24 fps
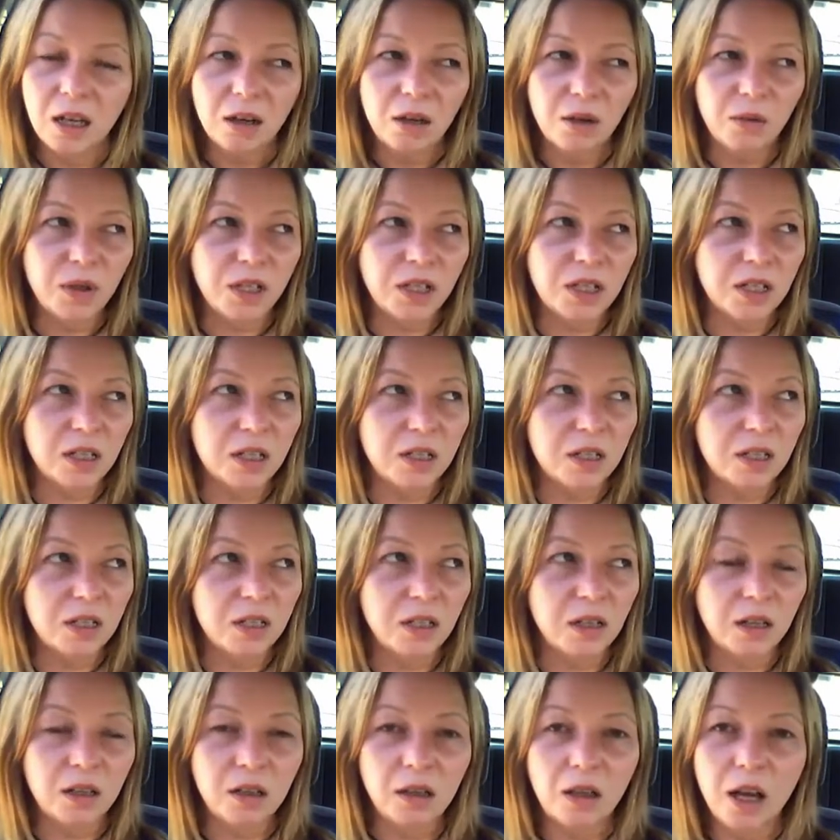which is, you
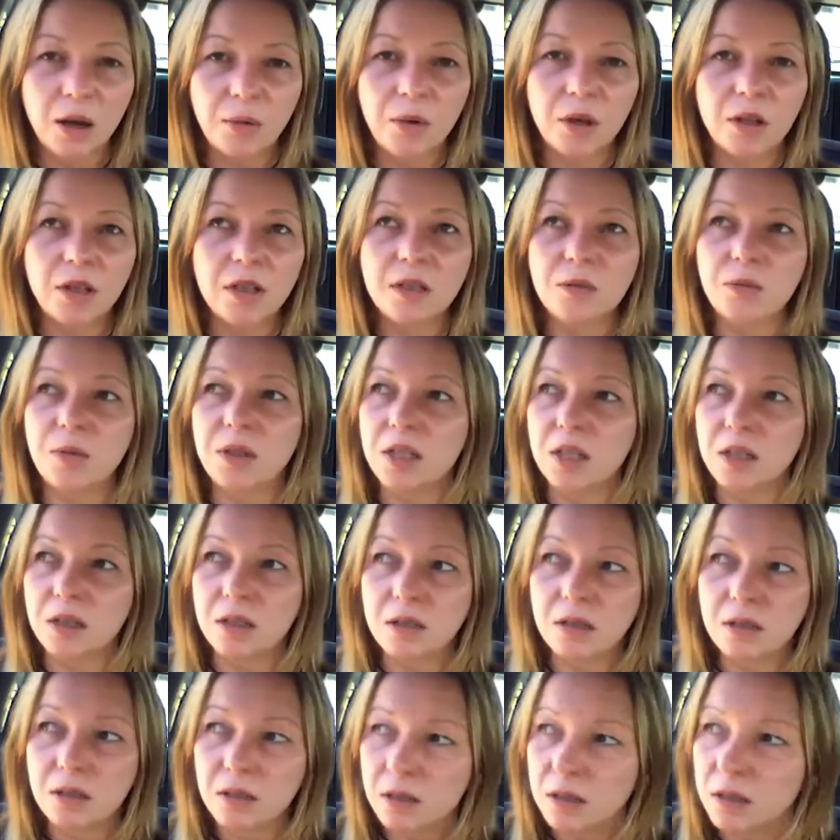know, light workers, which
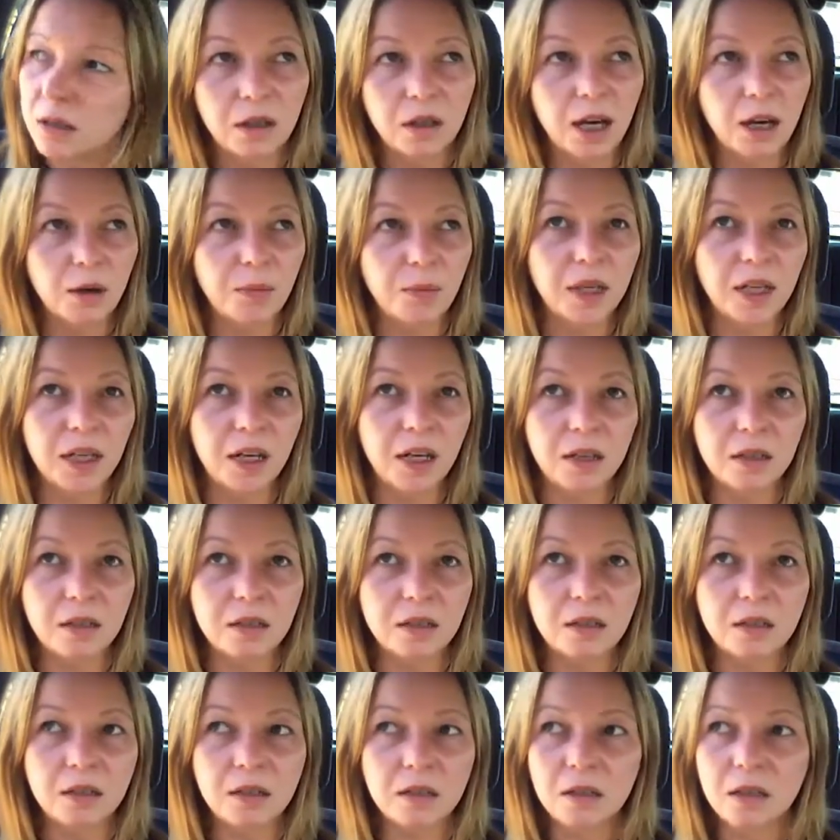is helping
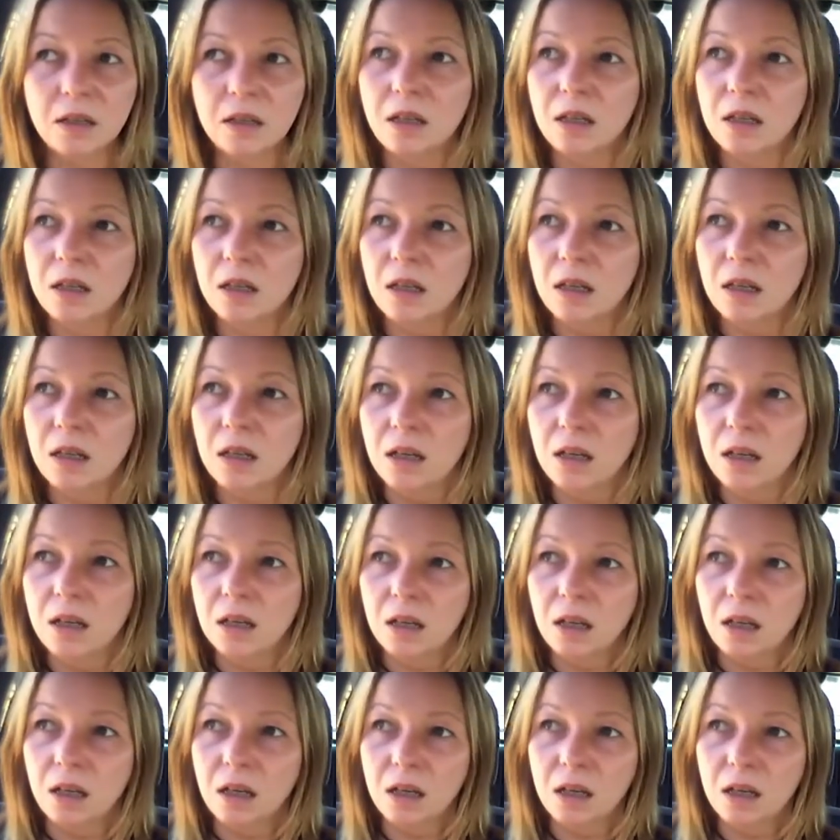others
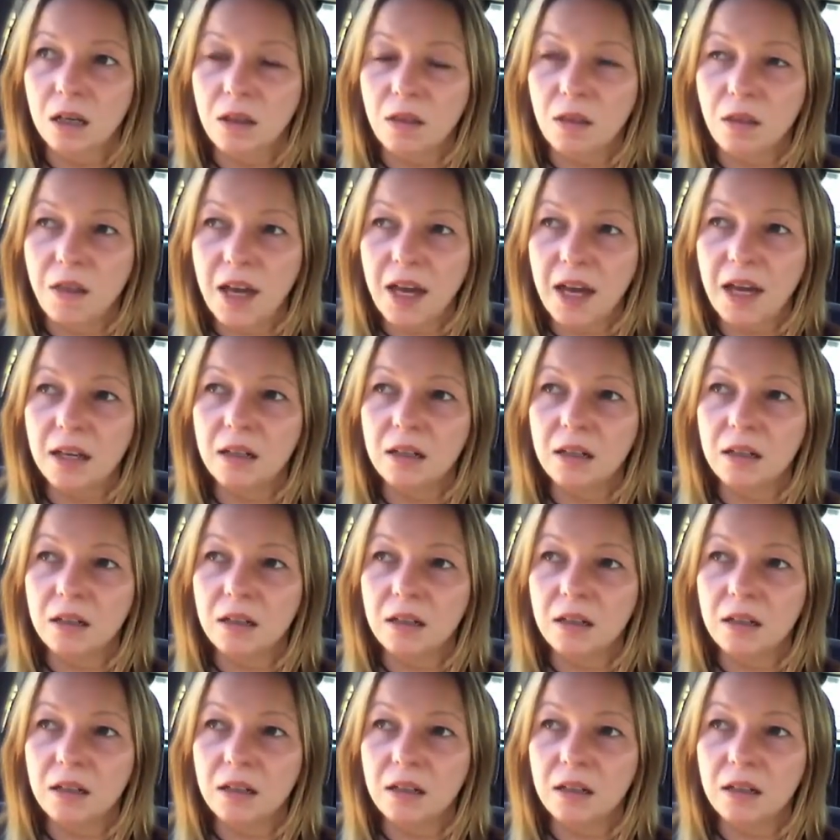that